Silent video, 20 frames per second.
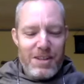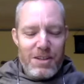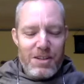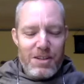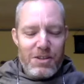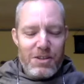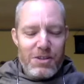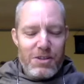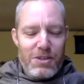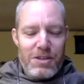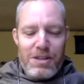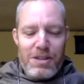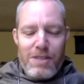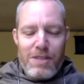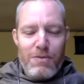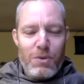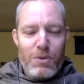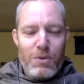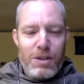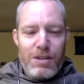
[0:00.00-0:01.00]
So
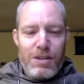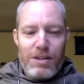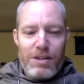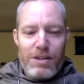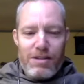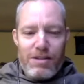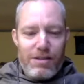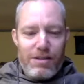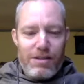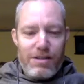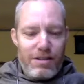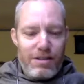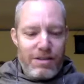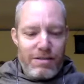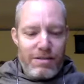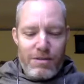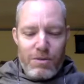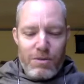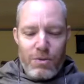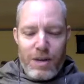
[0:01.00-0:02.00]
even one of these, the
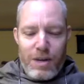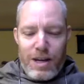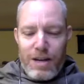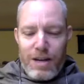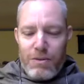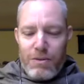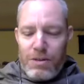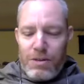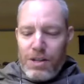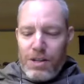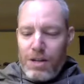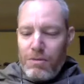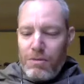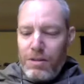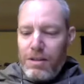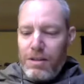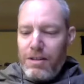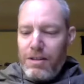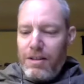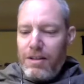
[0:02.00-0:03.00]
way I would
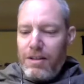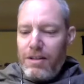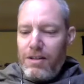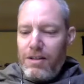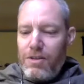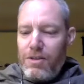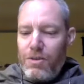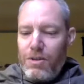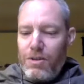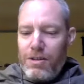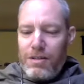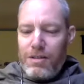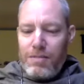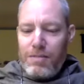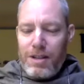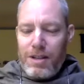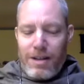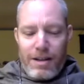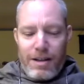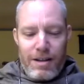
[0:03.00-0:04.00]
generally do it. I
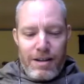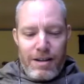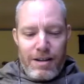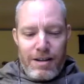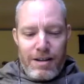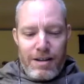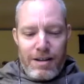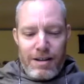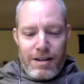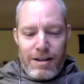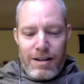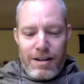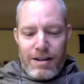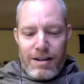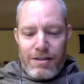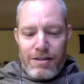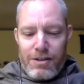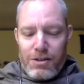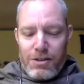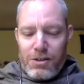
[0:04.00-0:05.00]
mean, I
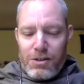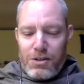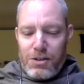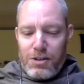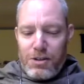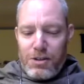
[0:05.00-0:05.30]
can't just